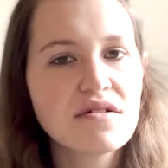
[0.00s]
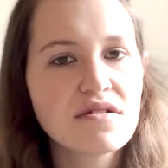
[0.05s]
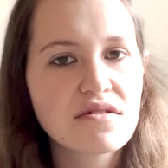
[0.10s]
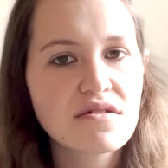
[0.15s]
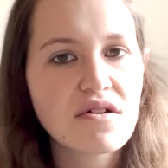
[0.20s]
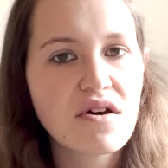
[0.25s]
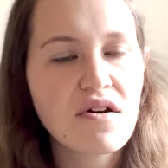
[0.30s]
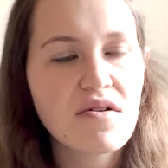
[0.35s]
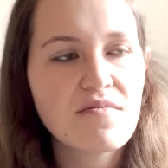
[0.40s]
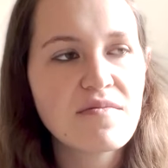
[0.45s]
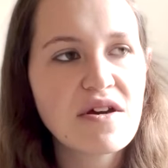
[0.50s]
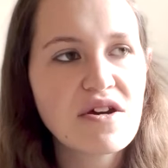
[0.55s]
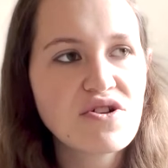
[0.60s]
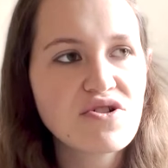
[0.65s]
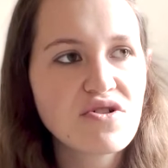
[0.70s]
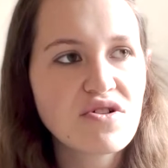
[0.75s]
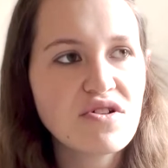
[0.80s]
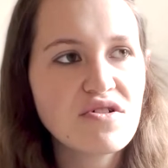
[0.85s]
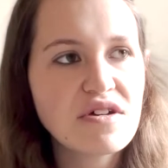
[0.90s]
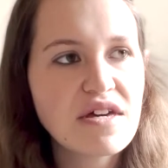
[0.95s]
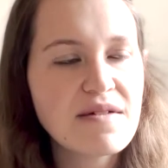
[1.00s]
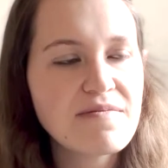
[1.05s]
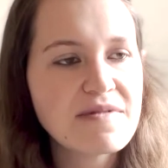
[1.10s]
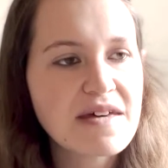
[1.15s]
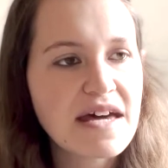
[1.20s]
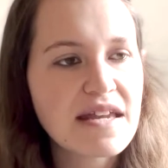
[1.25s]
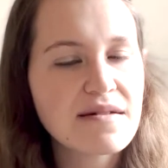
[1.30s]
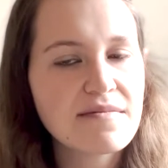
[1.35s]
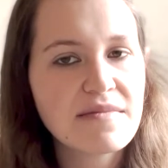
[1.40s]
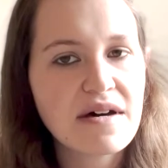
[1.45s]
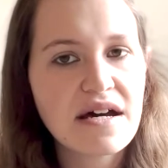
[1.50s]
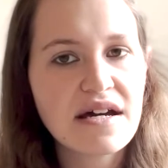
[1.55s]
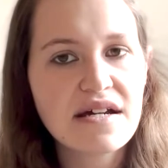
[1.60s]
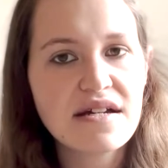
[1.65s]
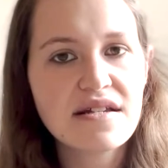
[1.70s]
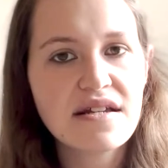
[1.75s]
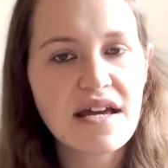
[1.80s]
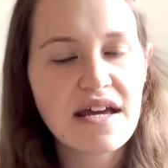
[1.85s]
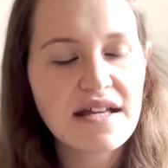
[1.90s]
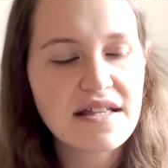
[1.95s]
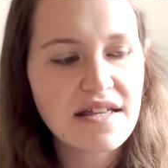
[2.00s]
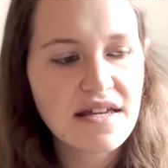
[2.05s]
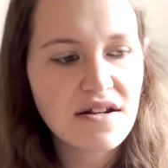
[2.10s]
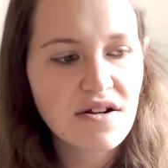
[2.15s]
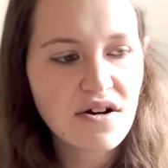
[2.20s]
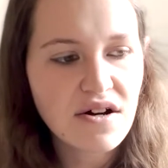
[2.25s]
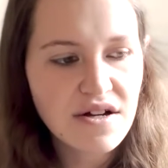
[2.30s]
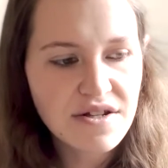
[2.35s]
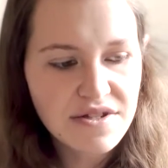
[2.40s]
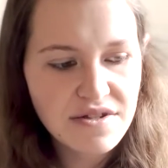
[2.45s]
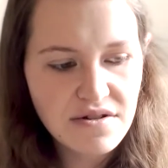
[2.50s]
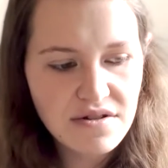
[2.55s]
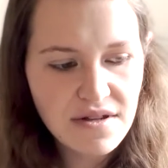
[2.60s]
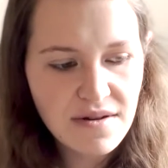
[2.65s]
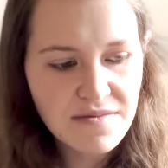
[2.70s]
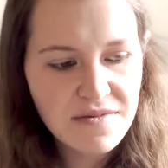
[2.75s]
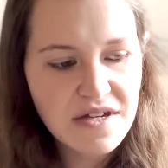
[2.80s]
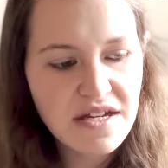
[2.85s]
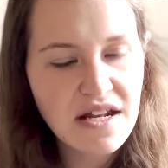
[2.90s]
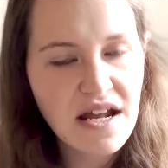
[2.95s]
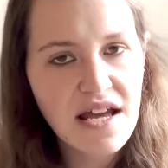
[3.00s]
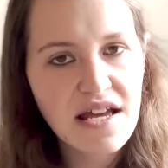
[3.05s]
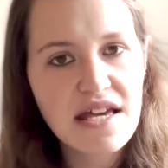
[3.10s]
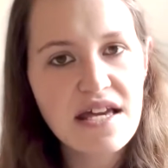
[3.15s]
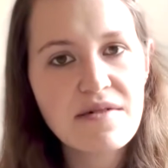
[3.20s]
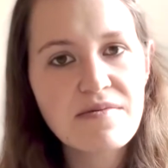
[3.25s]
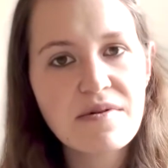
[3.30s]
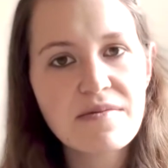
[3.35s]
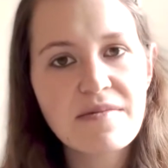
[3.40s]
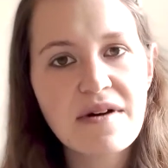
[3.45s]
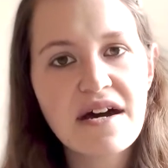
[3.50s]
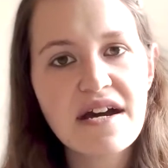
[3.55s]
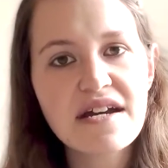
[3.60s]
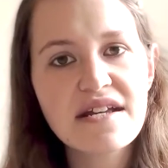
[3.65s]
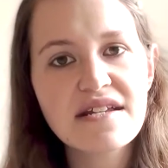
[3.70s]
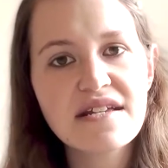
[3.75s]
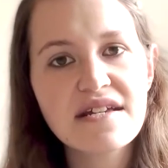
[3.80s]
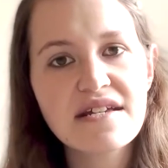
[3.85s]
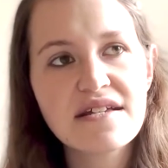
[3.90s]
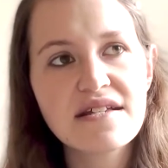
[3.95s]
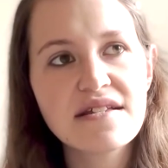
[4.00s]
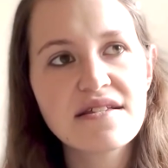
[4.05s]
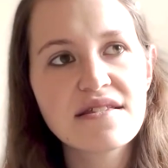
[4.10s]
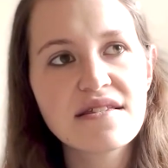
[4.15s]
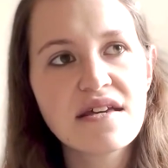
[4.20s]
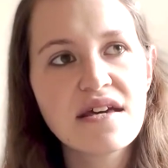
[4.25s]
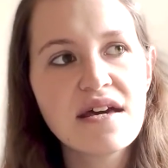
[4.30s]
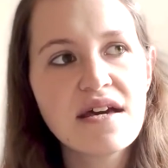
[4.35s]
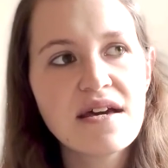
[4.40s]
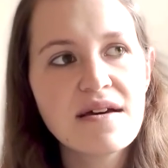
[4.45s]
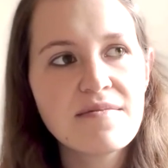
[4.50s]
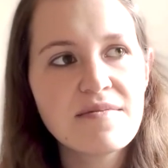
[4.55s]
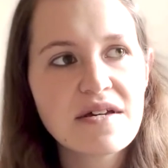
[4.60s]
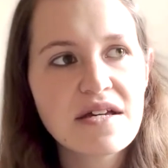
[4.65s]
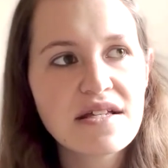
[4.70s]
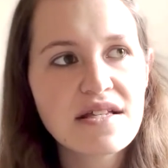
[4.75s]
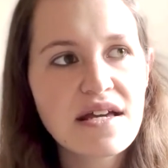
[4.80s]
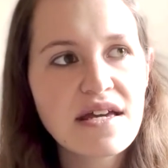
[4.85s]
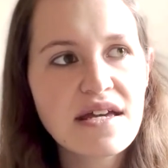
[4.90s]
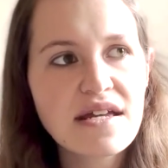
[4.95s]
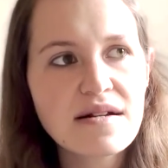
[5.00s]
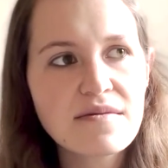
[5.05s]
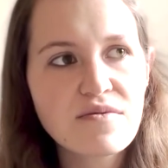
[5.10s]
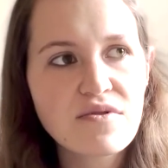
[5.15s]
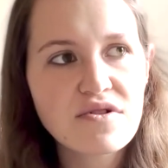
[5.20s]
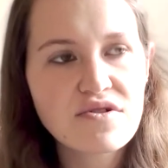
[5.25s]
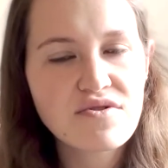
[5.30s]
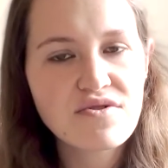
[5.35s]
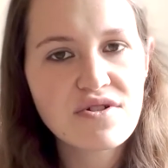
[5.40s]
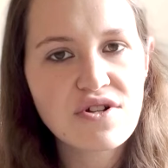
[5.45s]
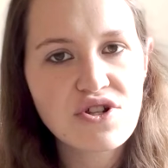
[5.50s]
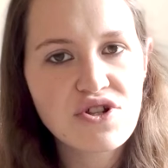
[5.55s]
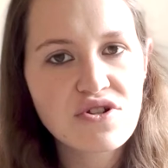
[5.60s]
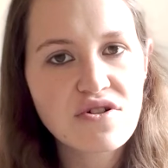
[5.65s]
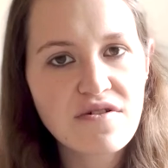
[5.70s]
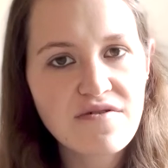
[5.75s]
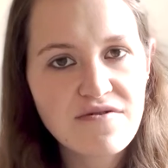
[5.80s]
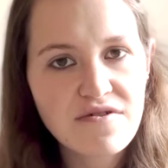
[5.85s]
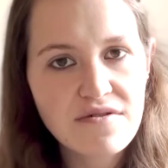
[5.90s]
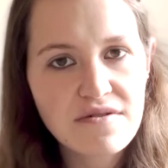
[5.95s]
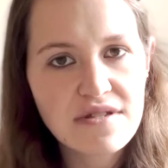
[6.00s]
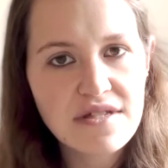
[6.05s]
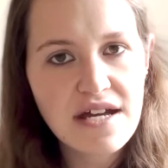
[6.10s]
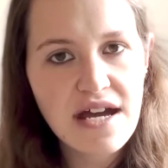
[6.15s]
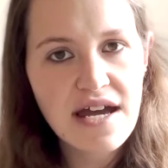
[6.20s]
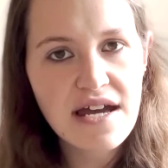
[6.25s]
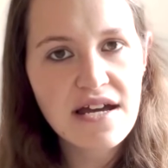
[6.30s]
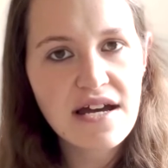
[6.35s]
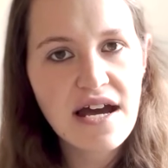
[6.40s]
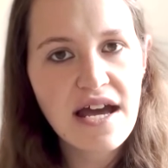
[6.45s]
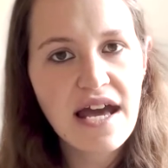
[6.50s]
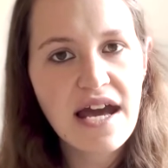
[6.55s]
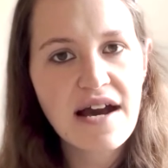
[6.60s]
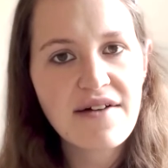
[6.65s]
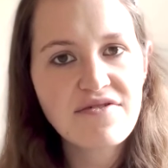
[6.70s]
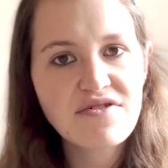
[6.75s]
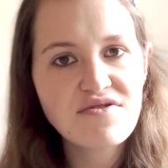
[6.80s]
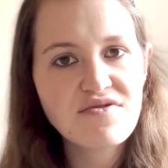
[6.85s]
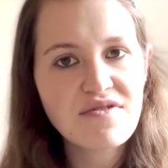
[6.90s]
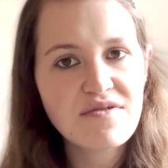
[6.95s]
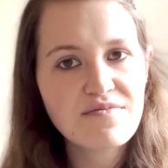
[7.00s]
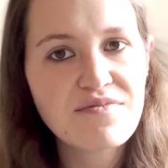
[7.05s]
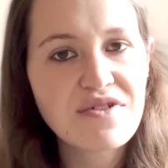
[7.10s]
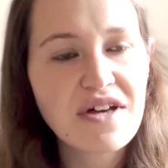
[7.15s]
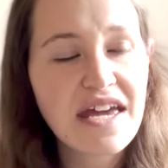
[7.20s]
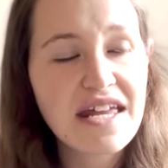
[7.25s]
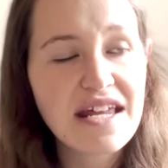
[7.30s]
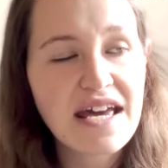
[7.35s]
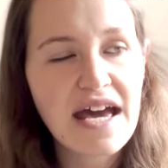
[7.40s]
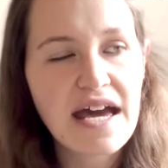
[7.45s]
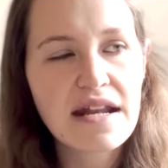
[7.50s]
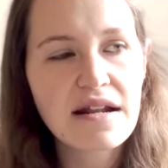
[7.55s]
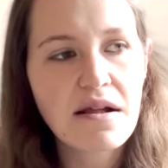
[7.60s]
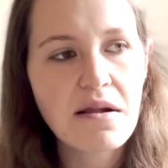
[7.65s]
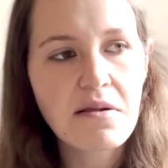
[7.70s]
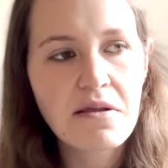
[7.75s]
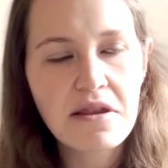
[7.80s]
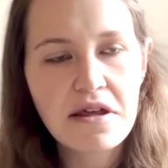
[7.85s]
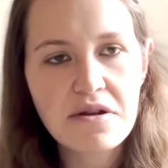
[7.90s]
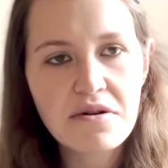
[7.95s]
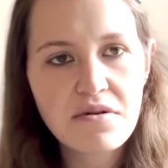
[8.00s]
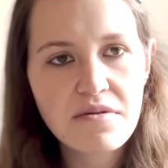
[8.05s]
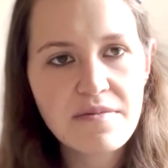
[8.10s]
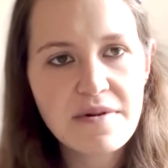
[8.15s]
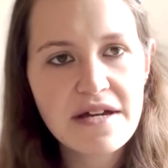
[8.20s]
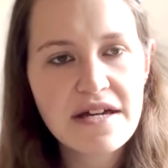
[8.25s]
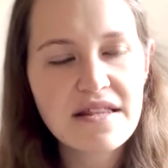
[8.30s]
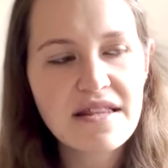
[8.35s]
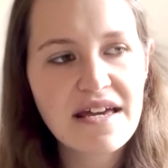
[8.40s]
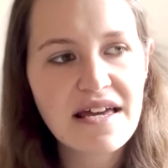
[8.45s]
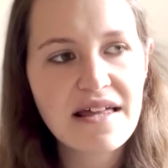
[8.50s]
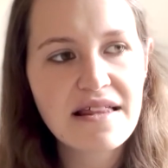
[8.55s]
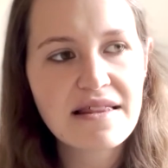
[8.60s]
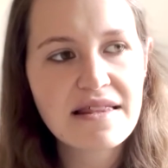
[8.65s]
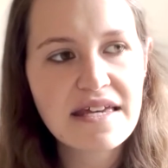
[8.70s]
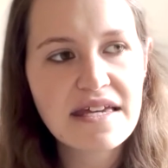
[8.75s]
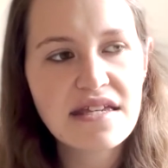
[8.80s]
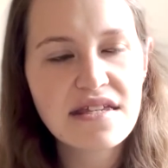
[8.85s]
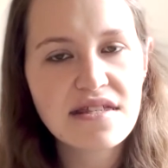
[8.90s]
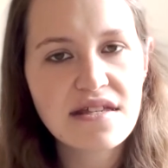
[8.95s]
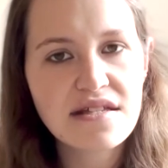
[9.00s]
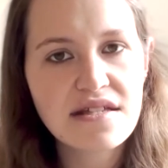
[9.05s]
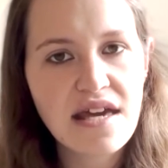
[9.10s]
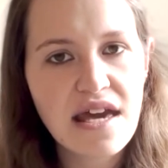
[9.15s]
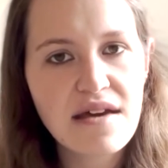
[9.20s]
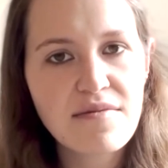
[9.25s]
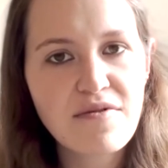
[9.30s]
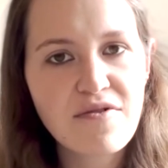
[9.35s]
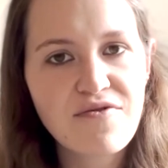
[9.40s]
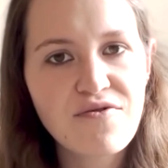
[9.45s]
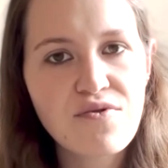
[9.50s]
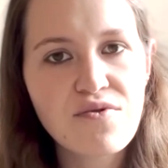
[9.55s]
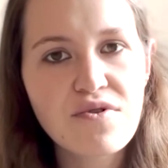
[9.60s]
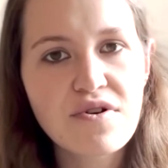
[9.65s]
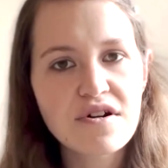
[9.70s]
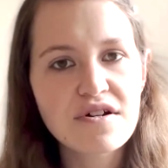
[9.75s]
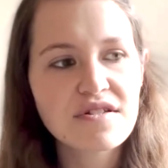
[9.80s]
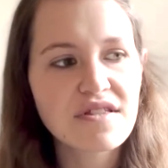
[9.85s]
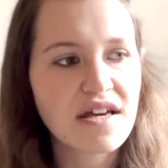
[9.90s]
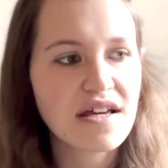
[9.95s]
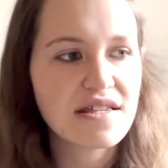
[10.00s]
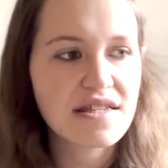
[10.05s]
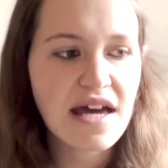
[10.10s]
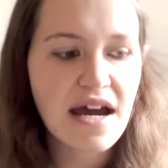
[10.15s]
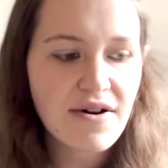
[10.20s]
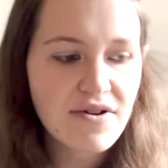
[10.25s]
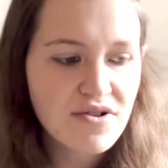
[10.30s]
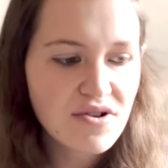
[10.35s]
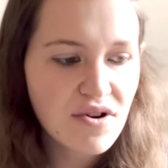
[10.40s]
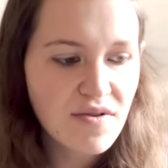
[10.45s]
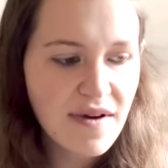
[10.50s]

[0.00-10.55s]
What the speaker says: So make sure you keep that in mind. And then also something I keep in mind is, because I eat a more traditional foods diet, I have to plan ahead a little bit, like at least the day before. Like sourdough